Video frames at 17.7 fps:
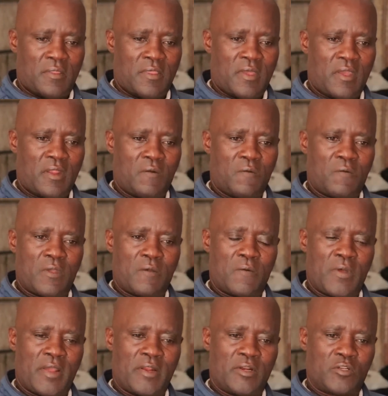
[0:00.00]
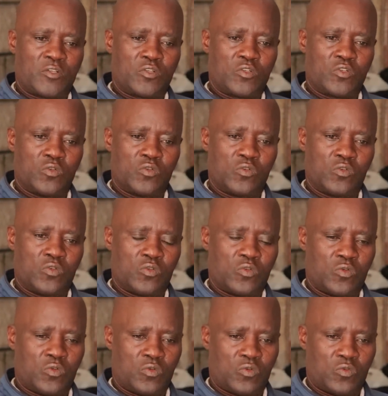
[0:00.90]
Then we went to
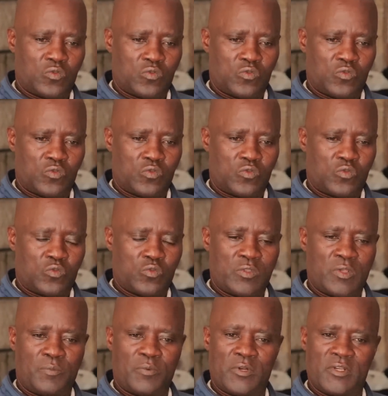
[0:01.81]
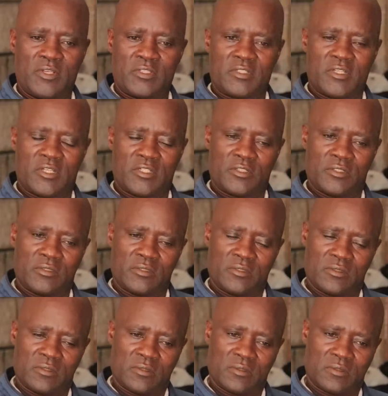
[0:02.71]
the police
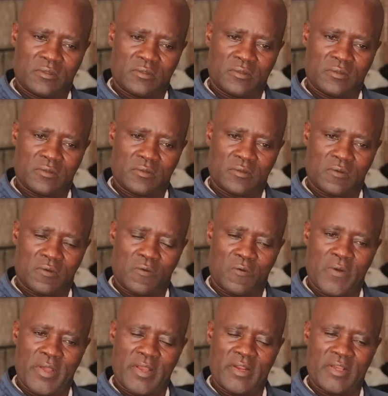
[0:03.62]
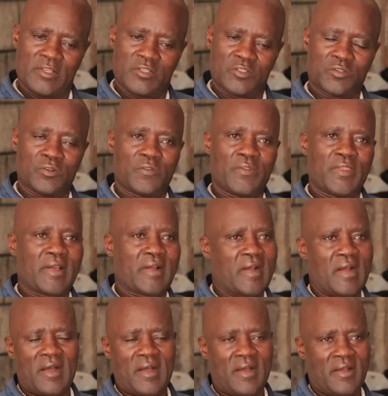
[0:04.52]
station. When I saw the
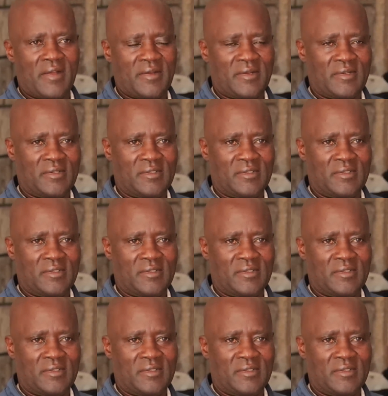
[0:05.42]
car,